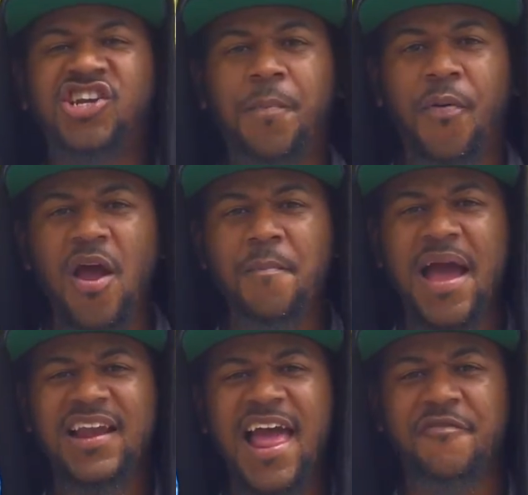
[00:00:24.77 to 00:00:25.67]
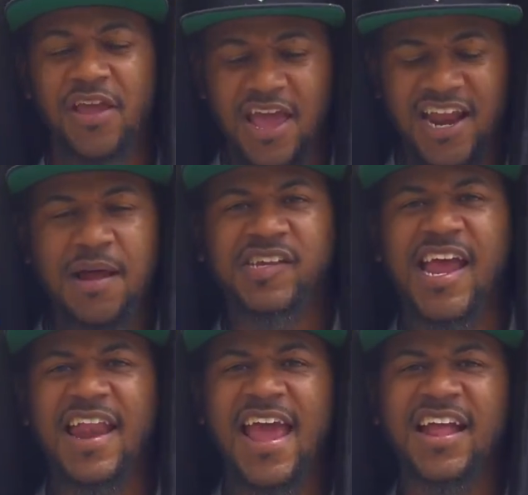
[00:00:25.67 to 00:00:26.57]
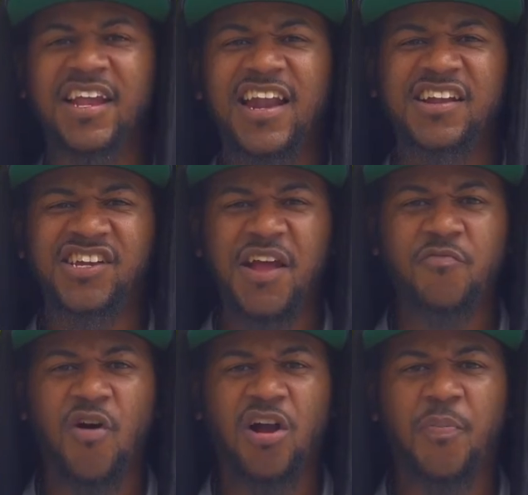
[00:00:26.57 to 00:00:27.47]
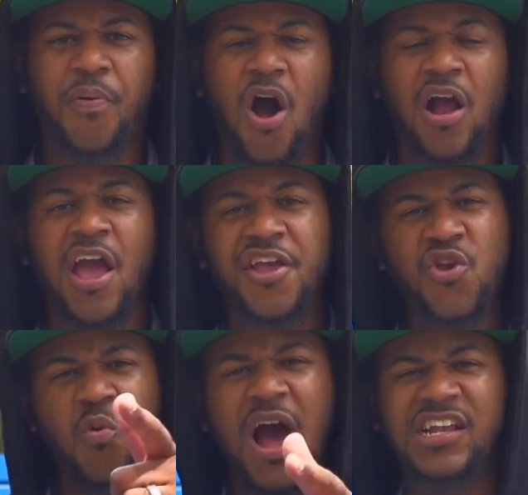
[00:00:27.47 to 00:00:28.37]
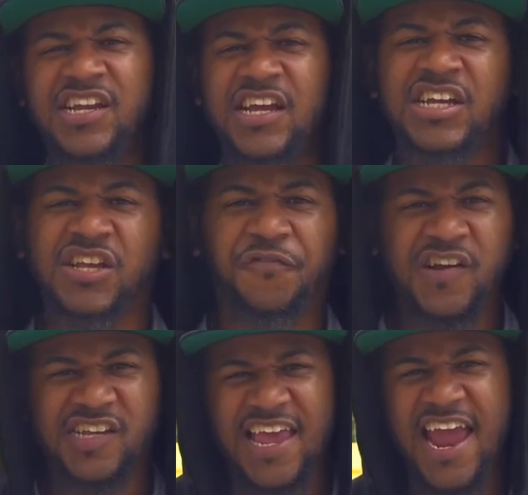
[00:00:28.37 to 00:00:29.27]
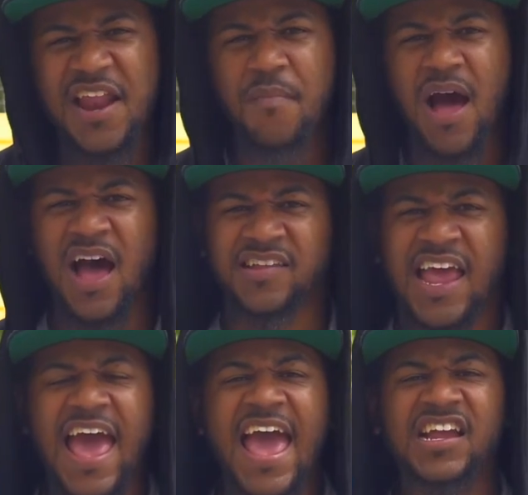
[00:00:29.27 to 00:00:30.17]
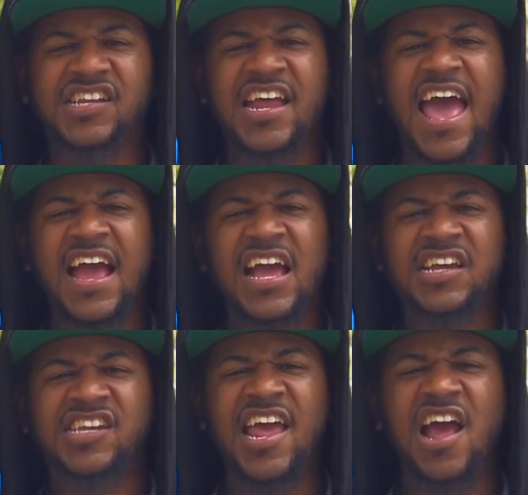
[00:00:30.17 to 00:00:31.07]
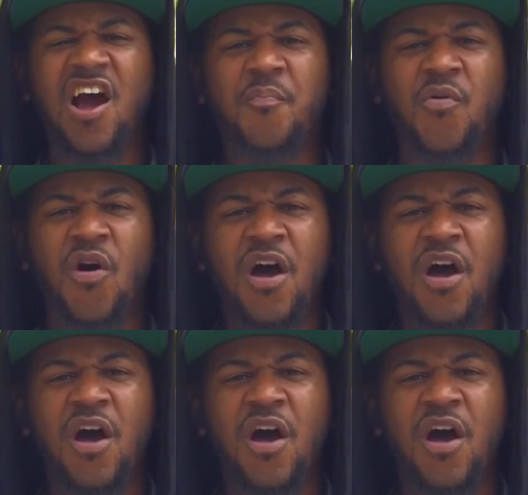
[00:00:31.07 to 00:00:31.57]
It's your boy Mike Larry, and I'm standing here at the legendary Rucker Park, and you watching Sophisticated Mindz. Hashtag stay humble.